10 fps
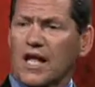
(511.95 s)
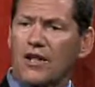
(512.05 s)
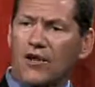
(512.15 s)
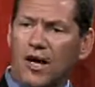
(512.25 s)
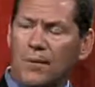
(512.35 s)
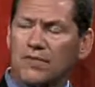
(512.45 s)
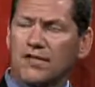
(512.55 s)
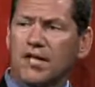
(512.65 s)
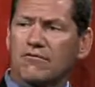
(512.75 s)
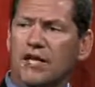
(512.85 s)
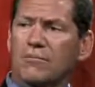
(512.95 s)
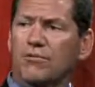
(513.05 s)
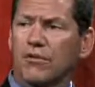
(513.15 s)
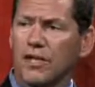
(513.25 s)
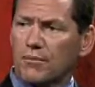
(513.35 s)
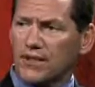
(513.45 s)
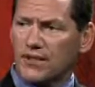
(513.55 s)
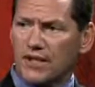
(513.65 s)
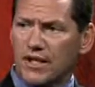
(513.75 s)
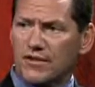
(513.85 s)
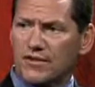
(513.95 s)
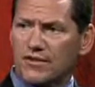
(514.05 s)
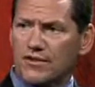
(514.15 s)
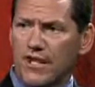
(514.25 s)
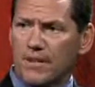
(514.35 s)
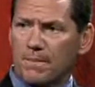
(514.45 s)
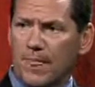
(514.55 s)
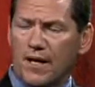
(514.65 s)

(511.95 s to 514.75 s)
The homicide rate pretty much stays the same.